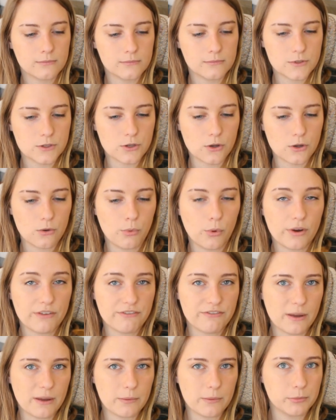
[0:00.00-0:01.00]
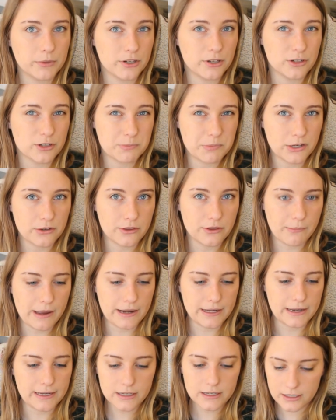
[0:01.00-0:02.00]
So 0.5mm bigger than my
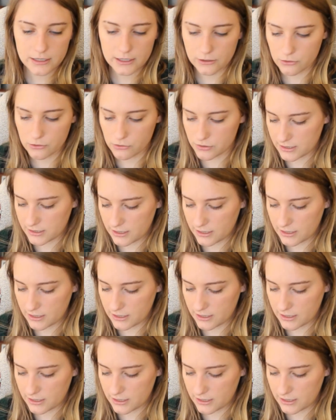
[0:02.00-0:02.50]
knitting needles,